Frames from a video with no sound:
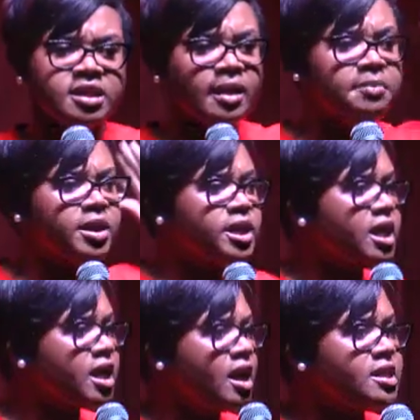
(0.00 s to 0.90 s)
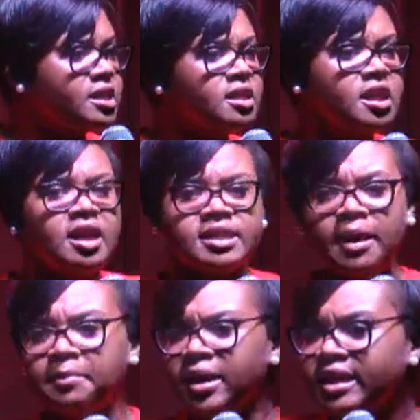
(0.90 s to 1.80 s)
somebody cousin,
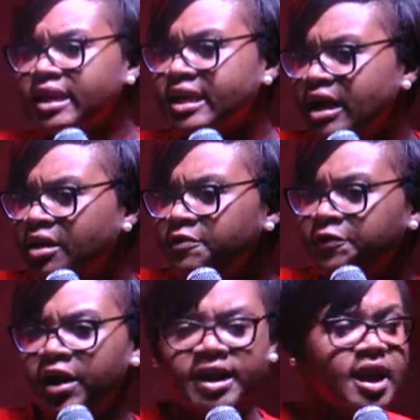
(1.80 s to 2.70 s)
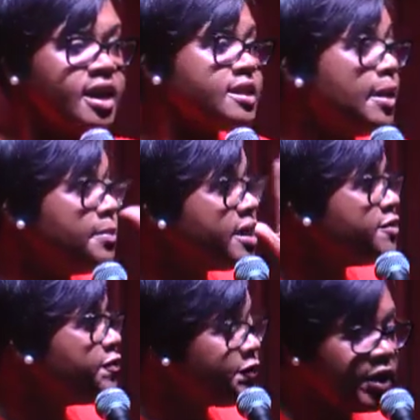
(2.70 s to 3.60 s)
somebody girlfriend,
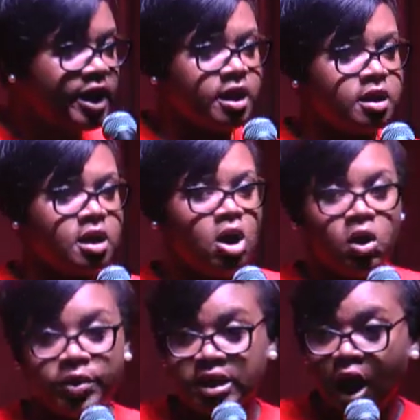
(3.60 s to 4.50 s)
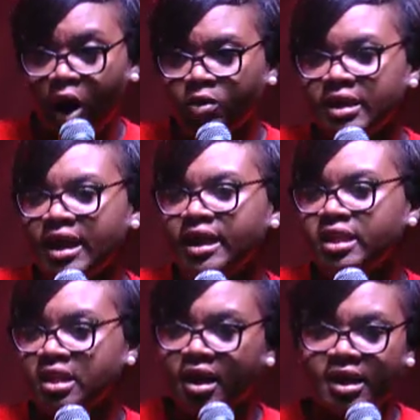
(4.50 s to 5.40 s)
somebody friend who is out there
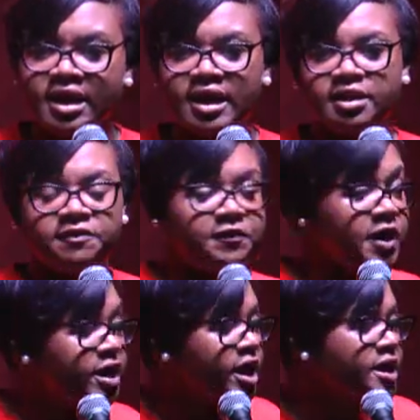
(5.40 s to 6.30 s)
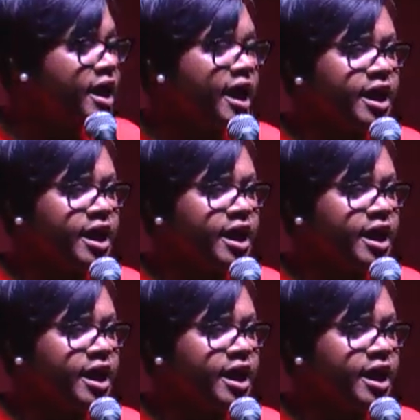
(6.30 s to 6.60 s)
studying, furthering their